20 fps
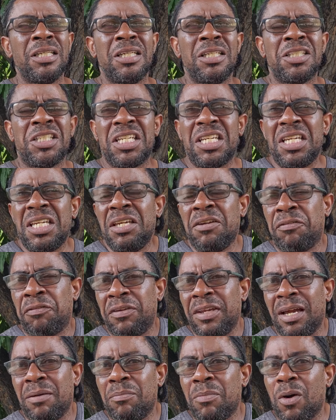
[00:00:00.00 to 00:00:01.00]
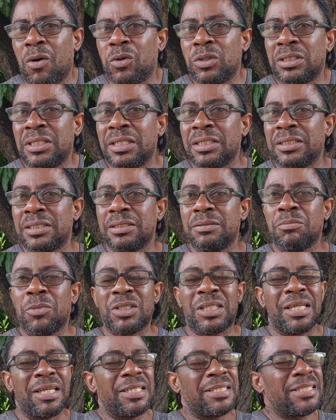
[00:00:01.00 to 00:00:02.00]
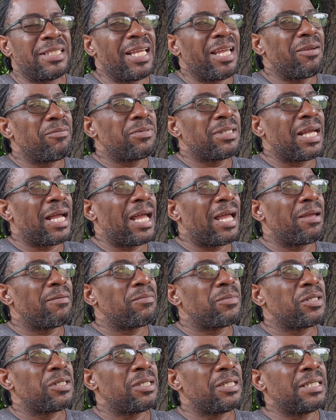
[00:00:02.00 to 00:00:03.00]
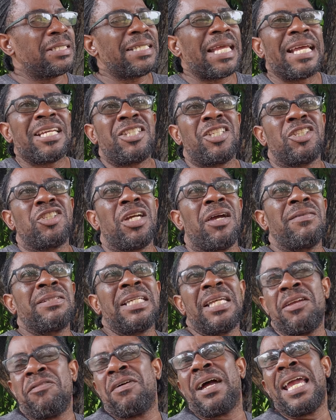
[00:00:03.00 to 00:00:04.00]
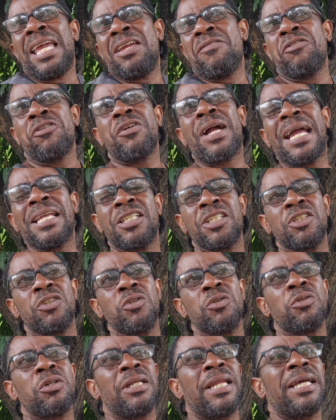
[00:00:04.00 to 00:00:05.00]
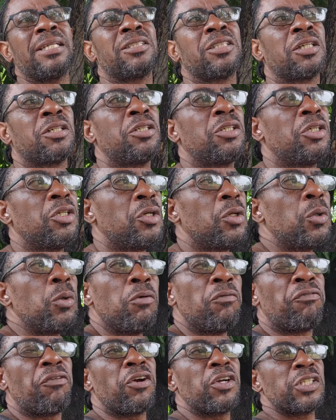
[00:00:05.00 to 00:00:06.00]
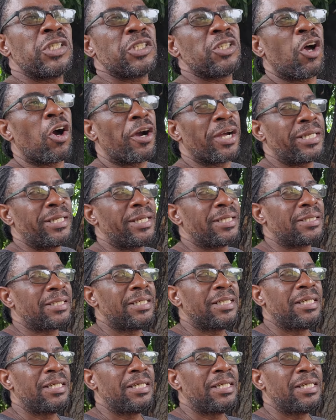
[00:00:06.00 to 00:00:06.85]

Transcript: She iffy about it, but at the same time, it's like she tried to say, if I even write a Google letter, who first started?